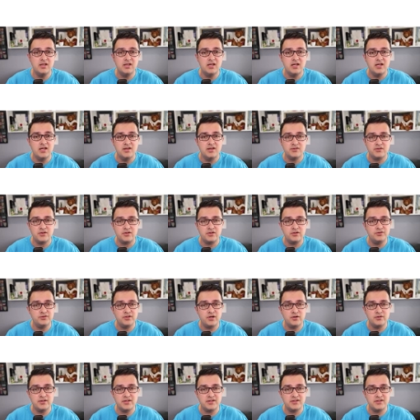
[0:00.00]
So you'll
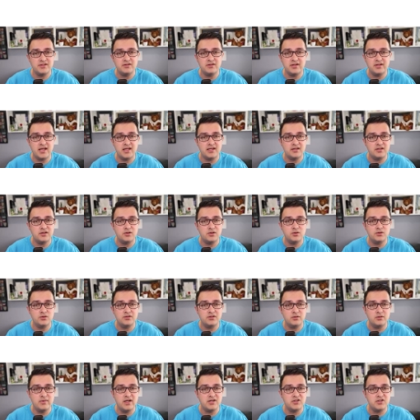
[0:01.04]
notice you get your
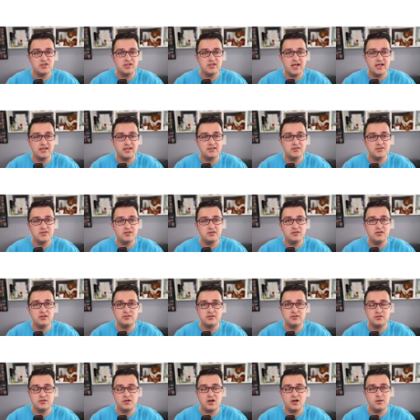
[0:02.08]
dimension headers along
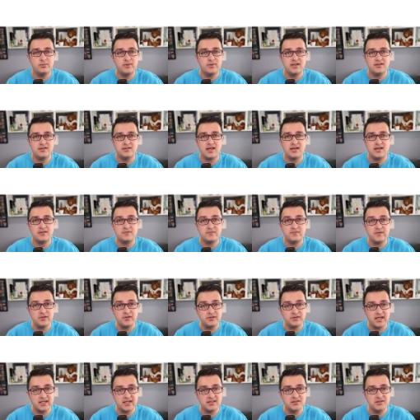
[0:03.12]
the top as, as field
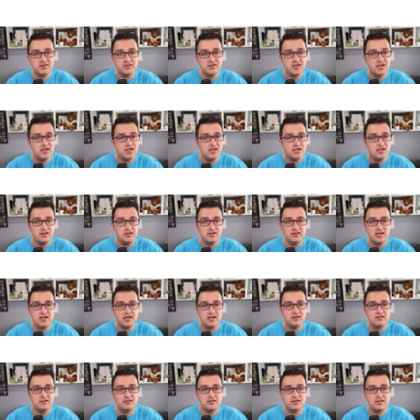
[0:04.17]
headers. You
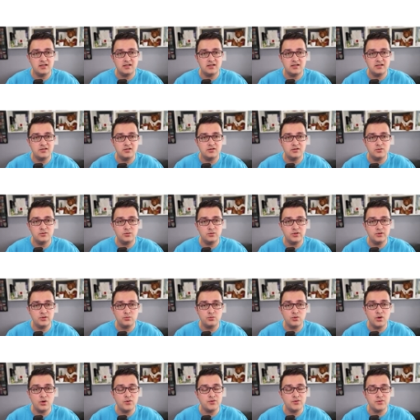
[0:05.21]
get uh, your, your
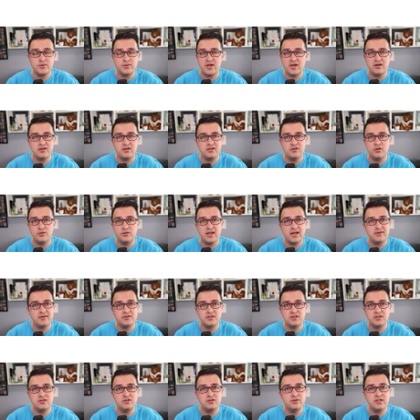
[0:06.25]
rows without, you don't have
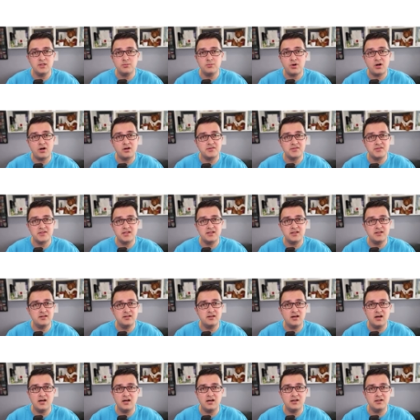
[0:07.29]
to do any parsing
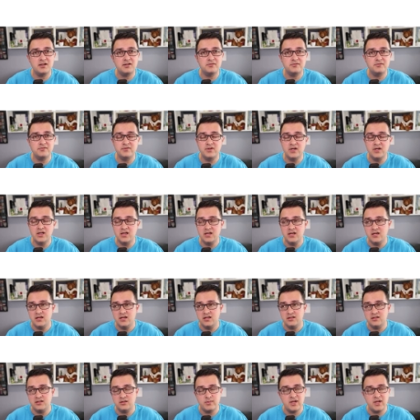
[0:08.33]
of
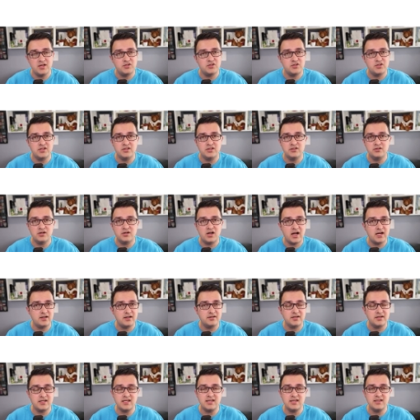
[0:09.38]
dimension or
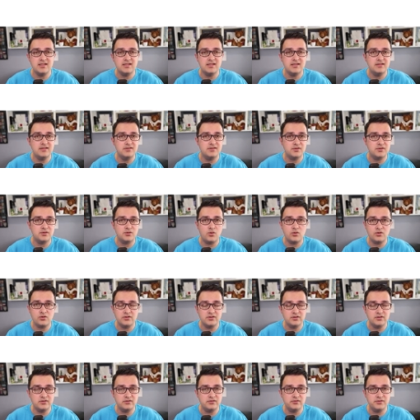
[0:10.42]
hierarchies or
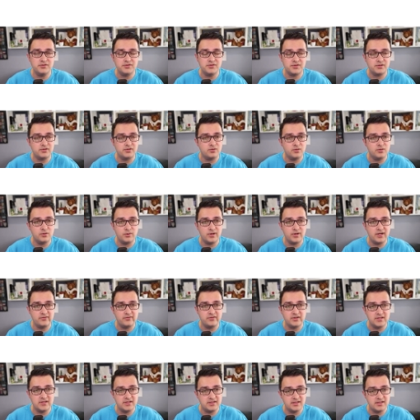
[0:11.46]
ordinals or, or whatever.
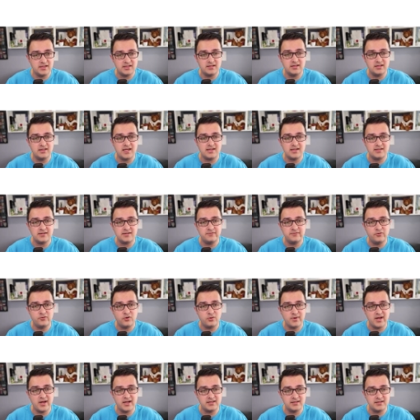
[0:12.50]
It's, it's a nicely
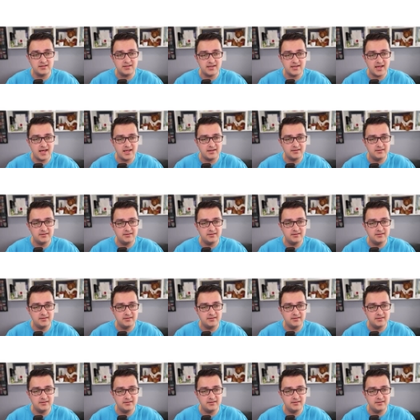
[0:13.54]
formatted set.